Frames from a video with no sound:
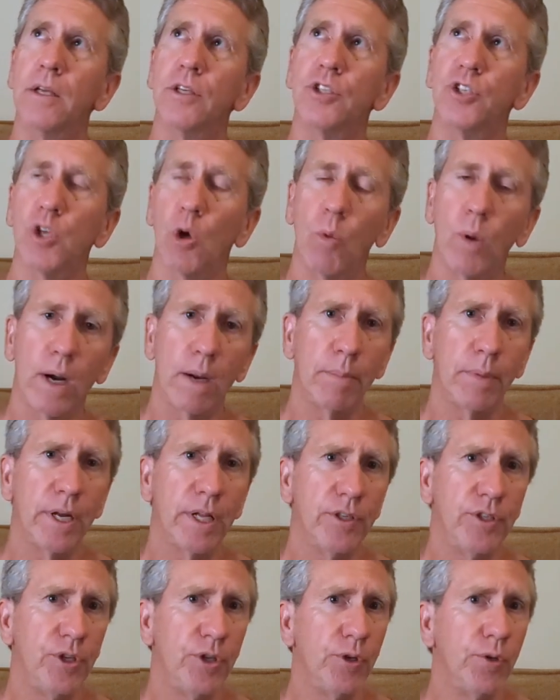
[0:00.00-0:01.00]
So what I'm gonna
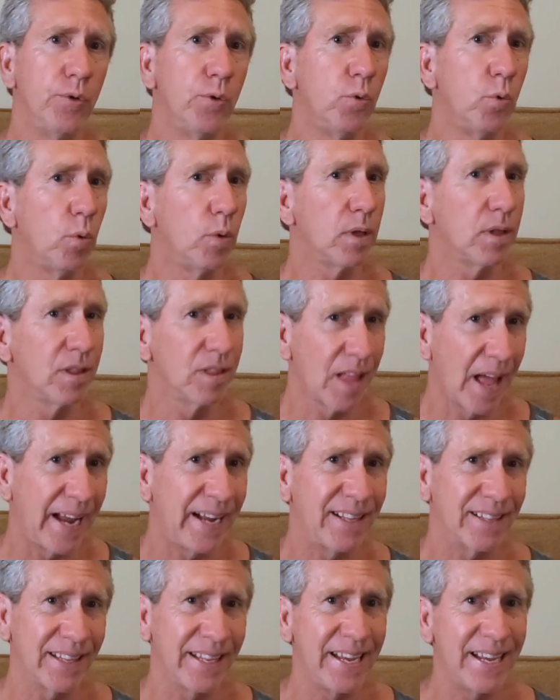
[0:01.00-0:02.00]
do
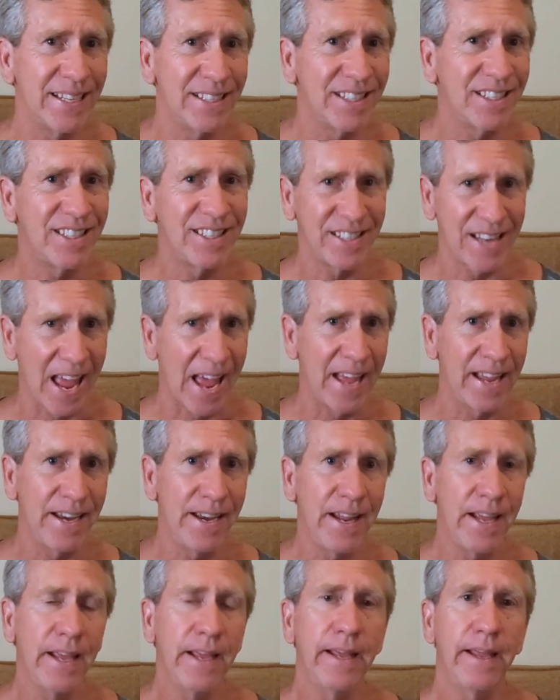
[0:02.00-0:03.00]
likely
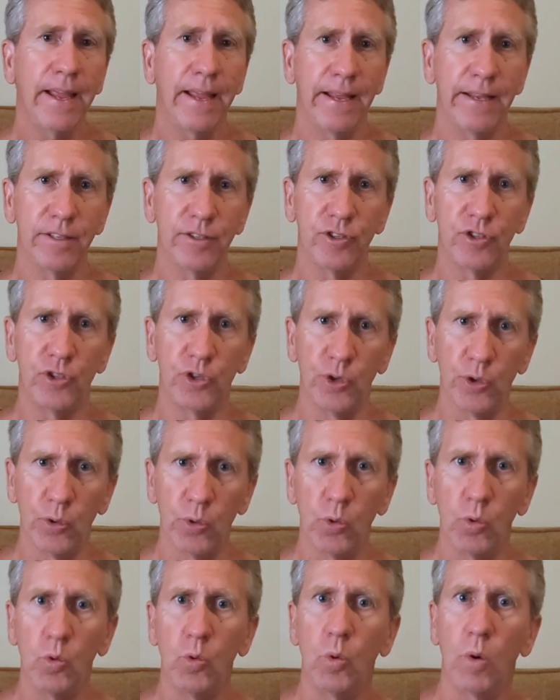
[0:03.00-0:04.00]
instead is
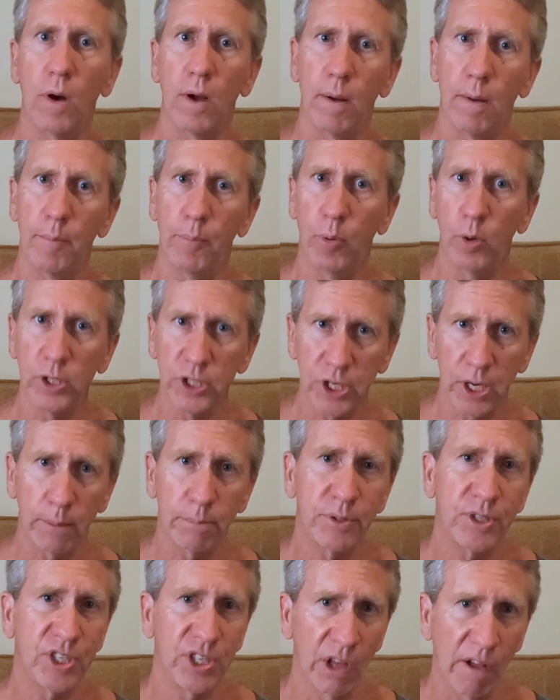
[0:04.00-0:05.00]
do
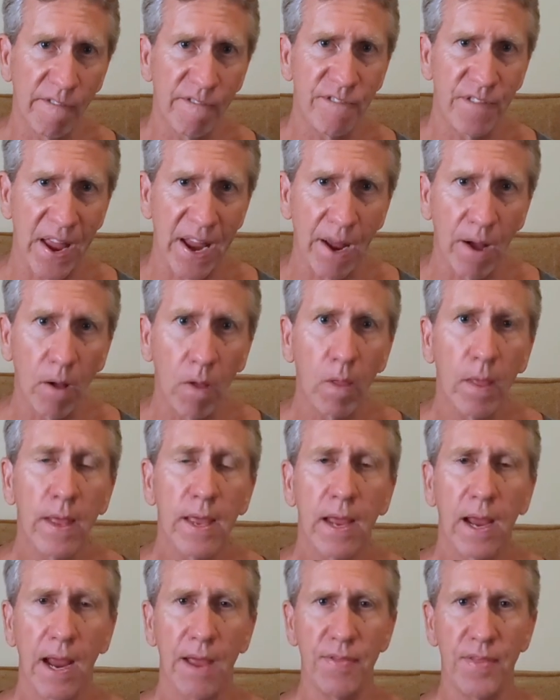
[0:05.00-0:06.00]
push-ups till fail,
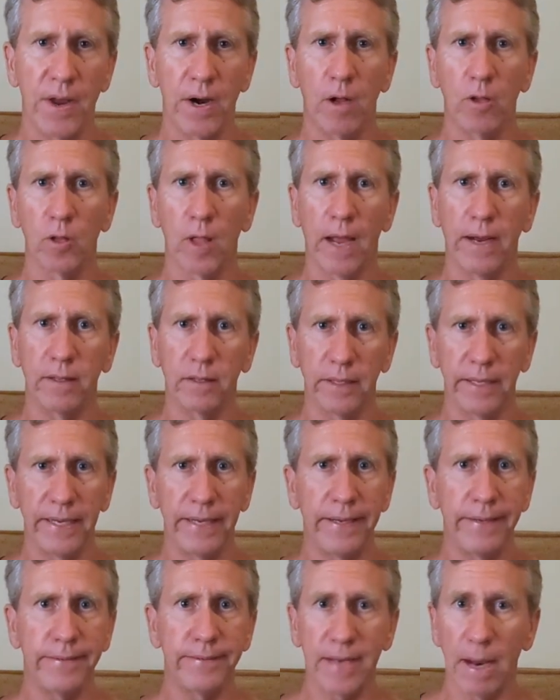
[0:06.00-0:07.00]
and then I'll
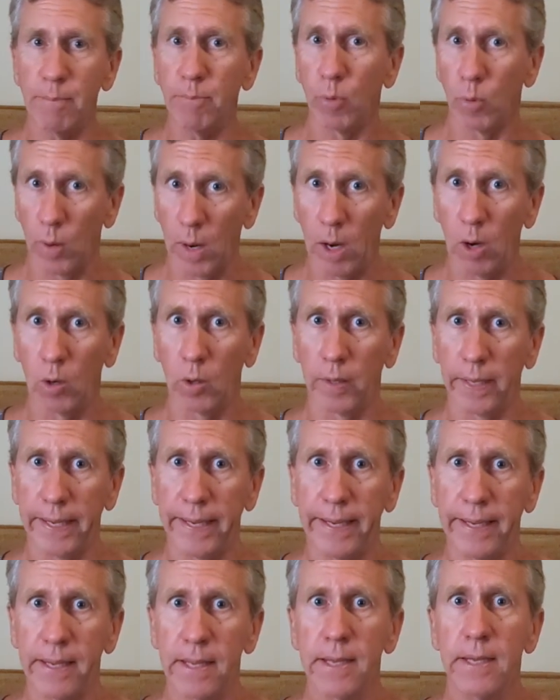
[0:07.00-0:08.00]
likely
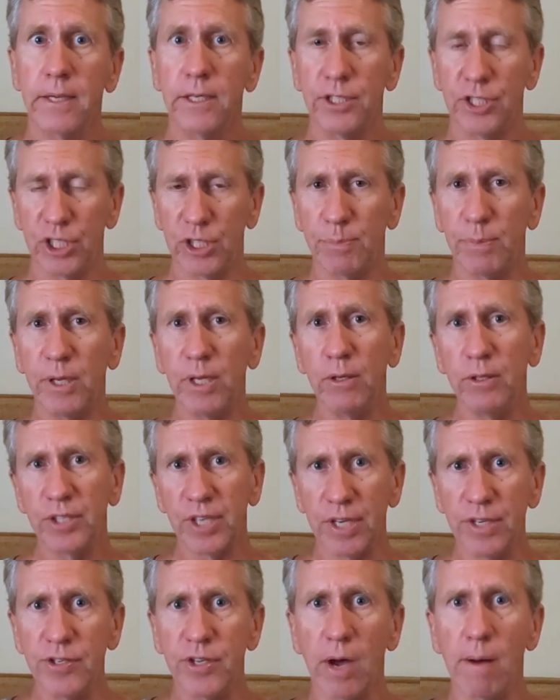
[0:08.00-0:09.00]
temporarily just be
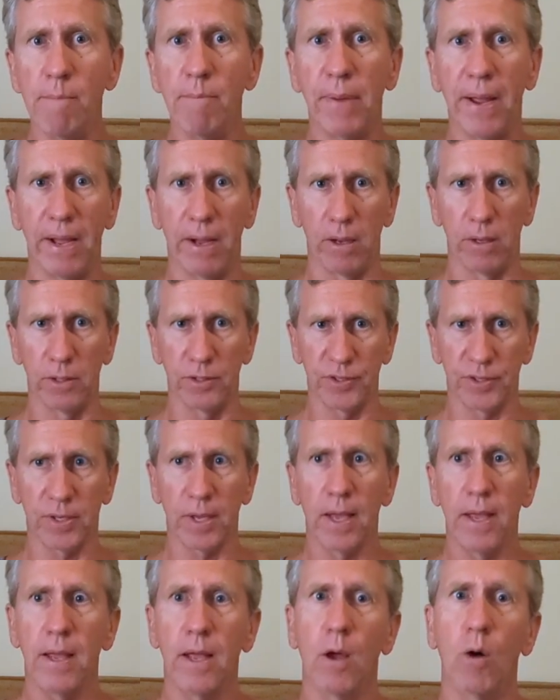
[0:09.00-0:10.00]
using dumbbells
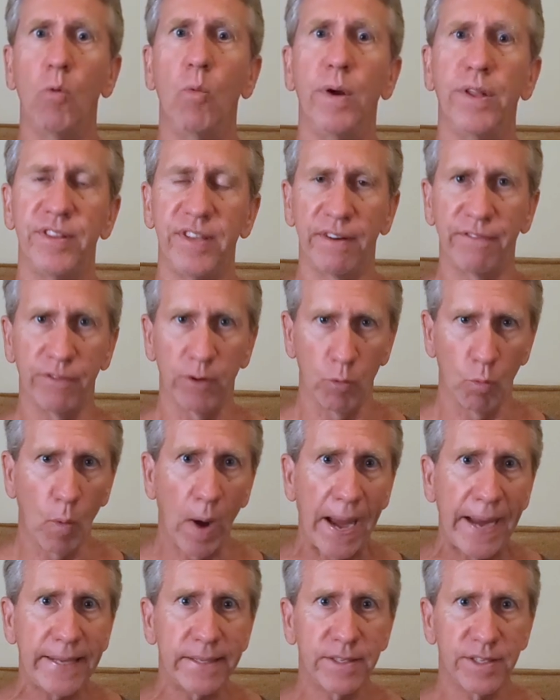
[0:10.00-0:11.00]
with different
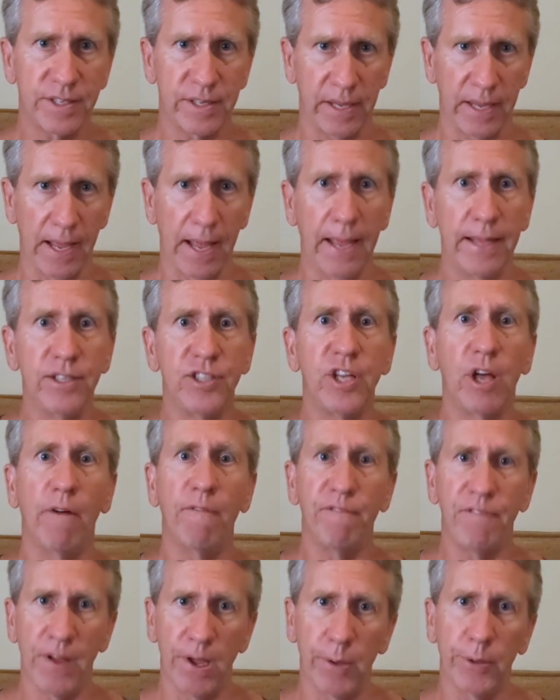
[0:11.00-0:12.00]
weights until
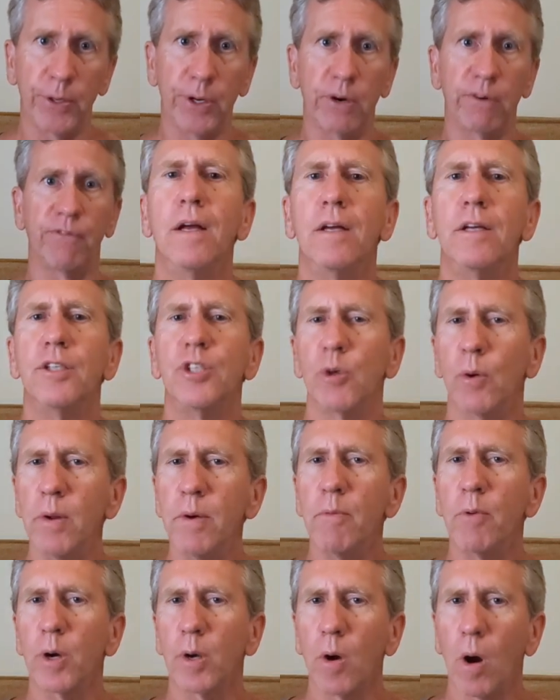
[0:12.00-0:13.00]
failure. So
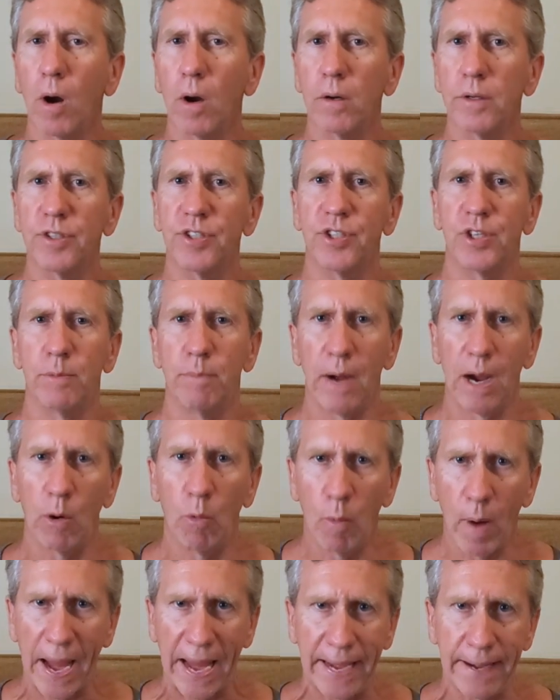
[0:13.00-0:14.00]
in regards to my
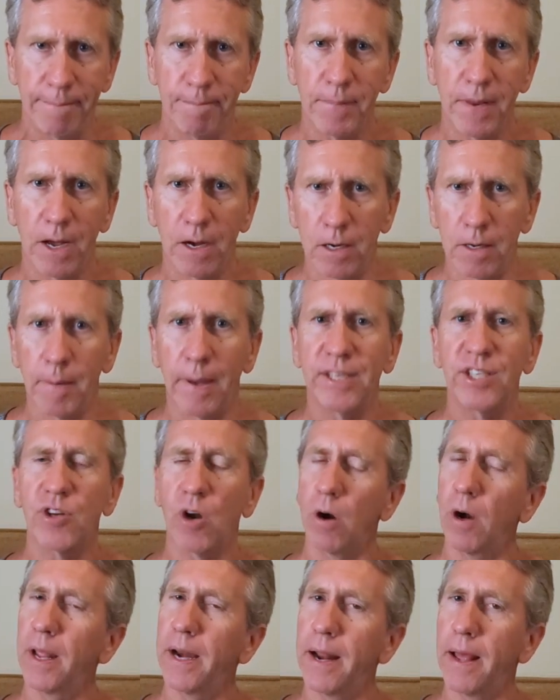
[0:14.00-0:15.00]
weight, um, I
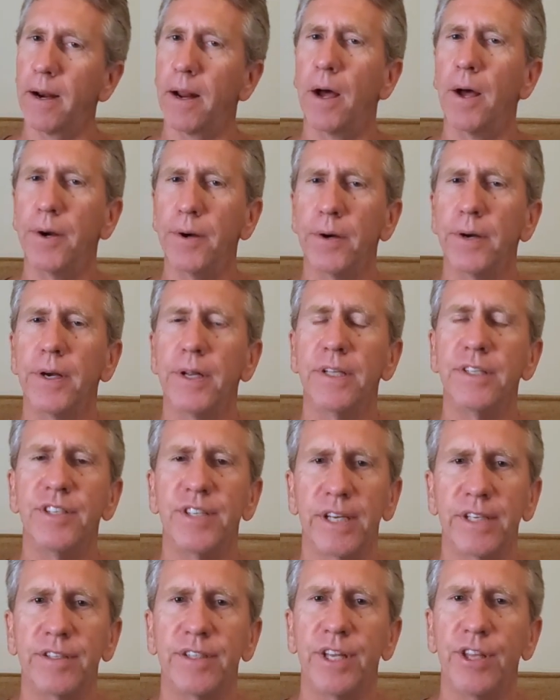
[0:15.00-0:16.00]
started at
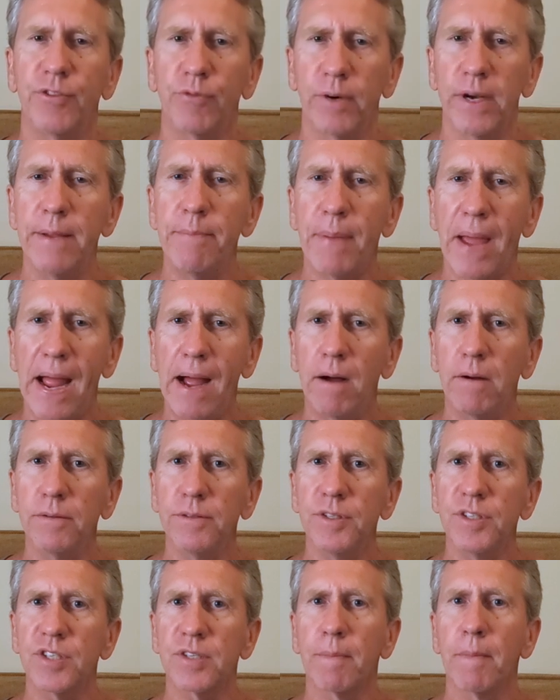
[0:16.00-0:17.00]
163
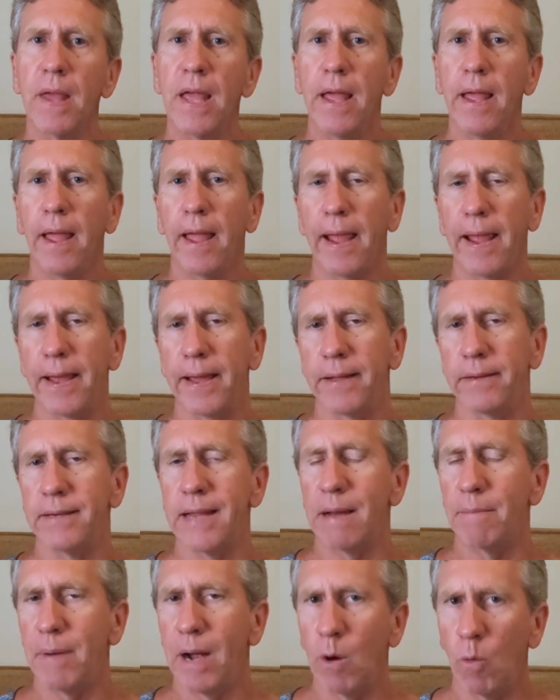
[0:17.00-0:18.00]
pounds, and
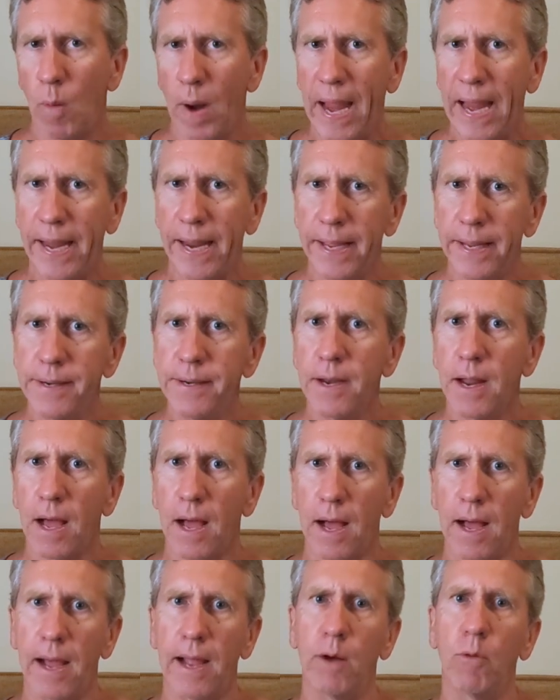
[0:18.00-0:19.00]
at my weigh-in,
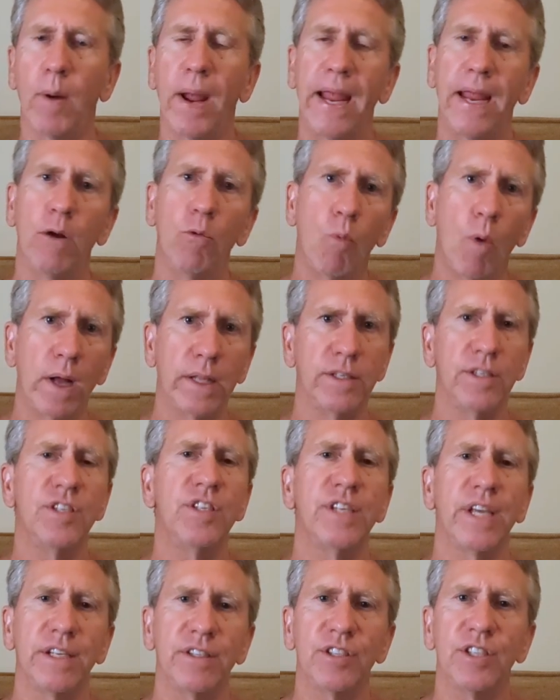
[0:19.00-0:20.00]
I weighed
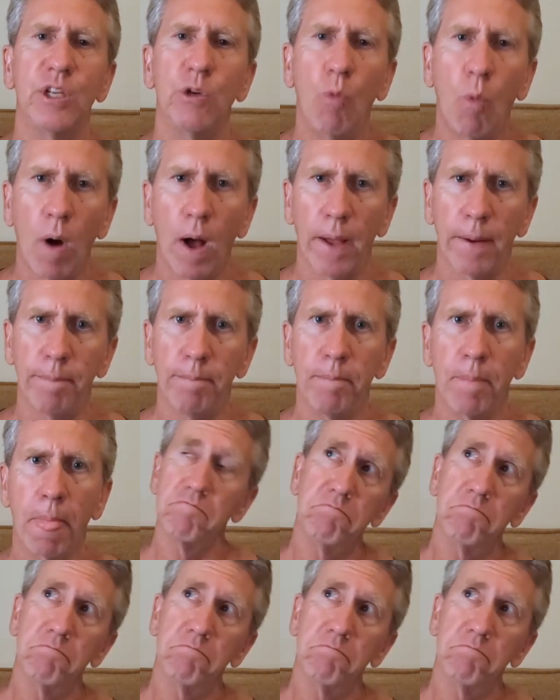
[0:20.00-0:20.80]
161.